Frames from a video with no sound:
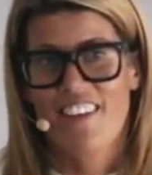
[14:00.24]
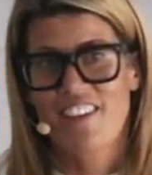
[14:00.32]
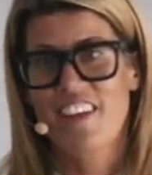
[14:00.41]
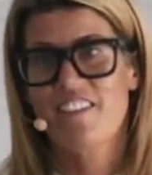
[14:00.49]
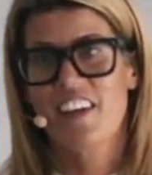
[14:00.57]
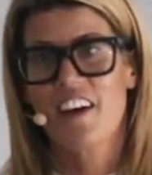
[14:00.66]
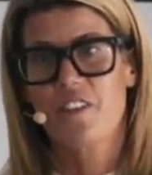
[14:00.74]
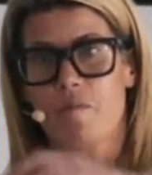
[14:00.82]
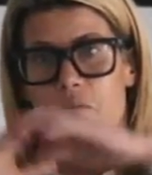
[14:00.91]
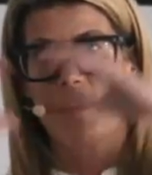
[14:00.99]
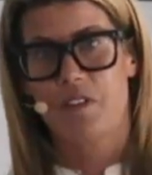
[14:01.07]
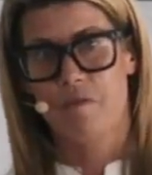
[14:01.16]
And then the
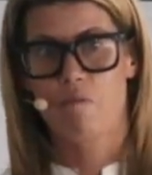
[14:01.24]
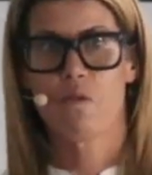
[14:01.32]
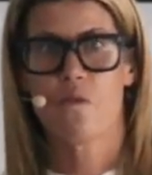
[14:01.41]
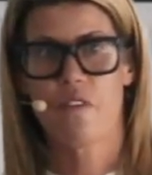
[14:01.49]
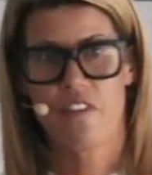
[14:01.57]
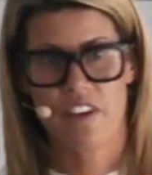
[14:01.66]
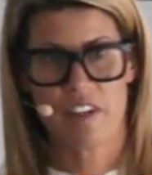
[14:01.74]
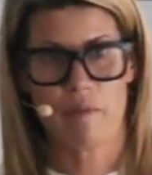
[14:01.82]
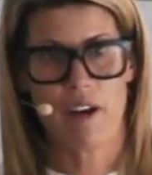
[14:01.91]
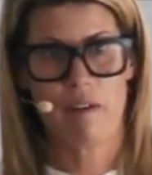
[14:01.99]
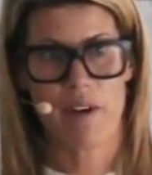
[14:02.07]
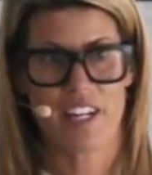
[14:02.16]
other most important thing
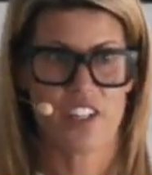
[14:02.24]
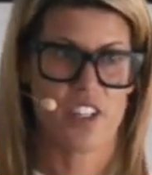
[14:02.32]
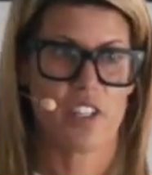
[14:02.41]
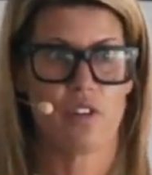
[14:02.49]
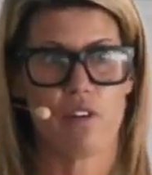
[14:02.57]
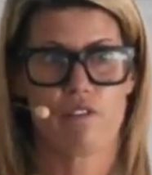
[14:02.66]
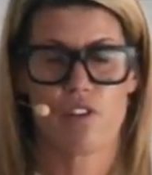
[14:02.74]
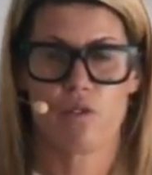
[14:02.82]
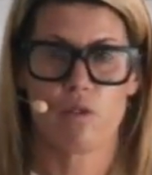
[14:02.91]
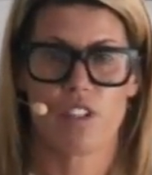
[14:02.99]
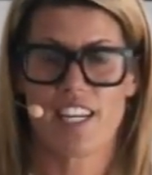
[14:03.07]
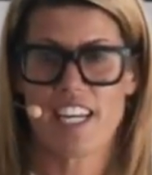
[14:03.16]
about managing an
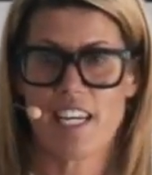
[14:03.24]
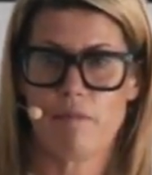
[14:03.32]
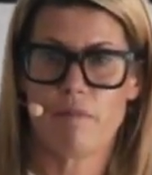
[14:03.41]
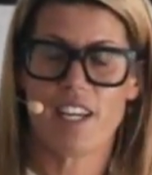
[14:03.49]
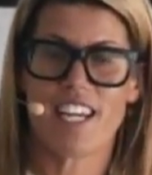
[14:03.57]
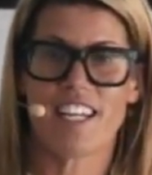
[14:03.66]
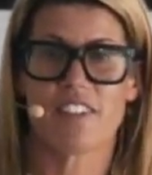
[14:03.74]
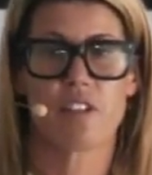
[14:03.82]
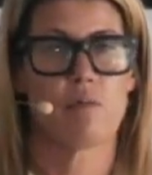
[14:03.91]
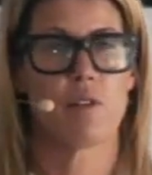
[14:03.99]
offshore team is